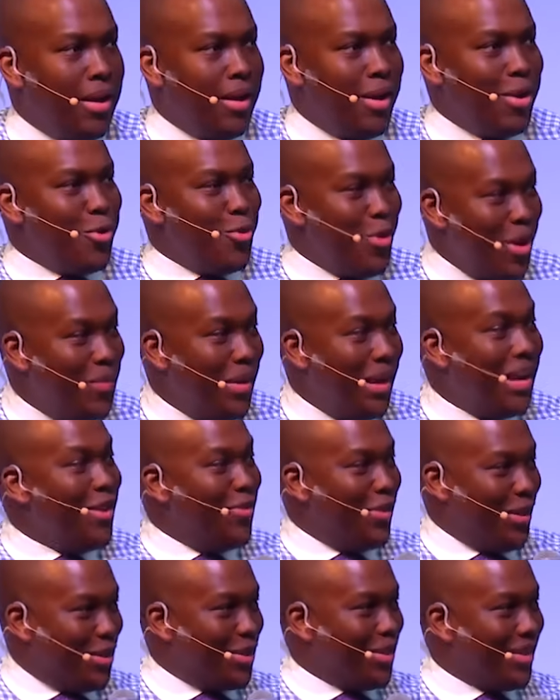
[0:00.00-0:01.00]
We believe
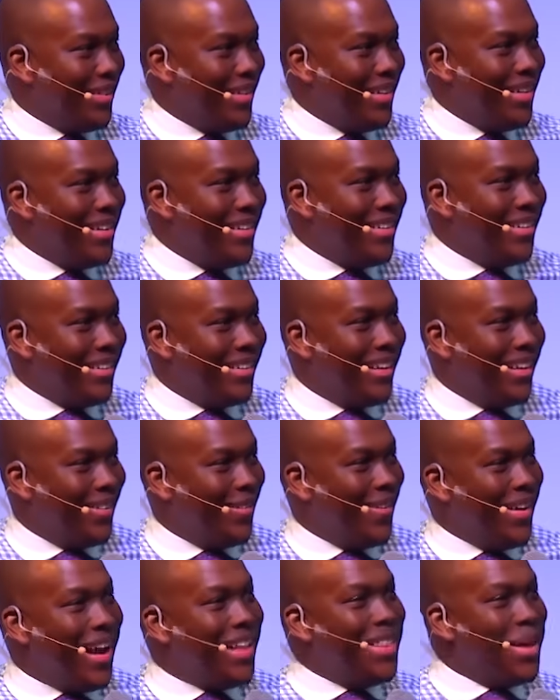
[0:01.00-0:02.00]
it.
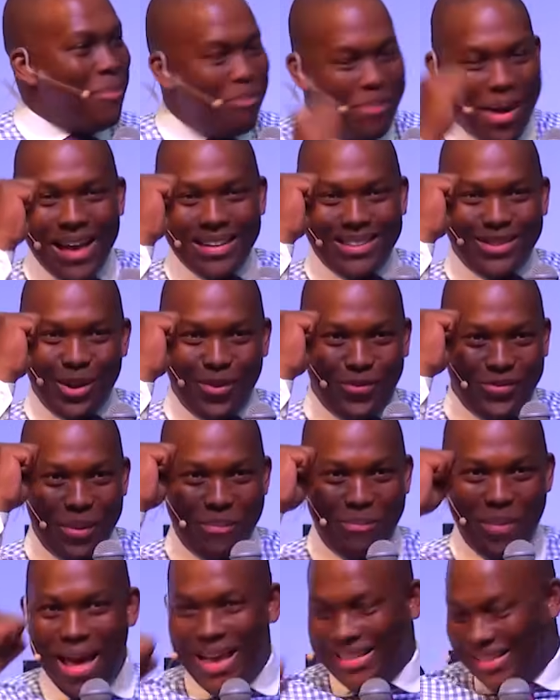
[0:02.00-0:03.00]
We are the best of the
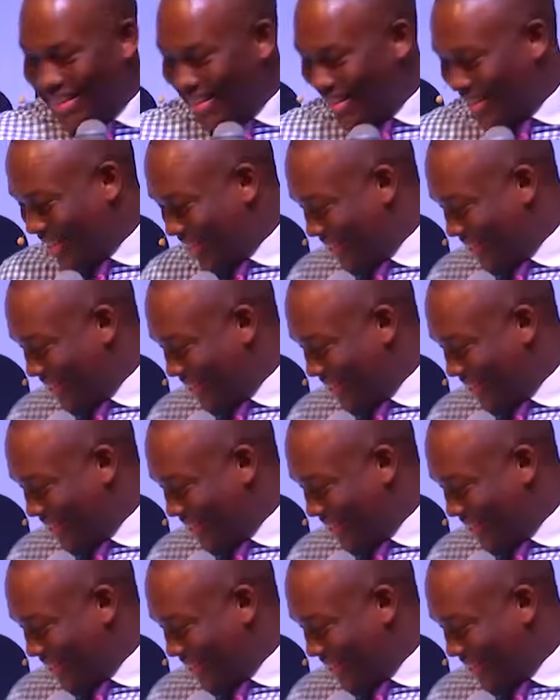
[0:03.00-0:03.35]
best.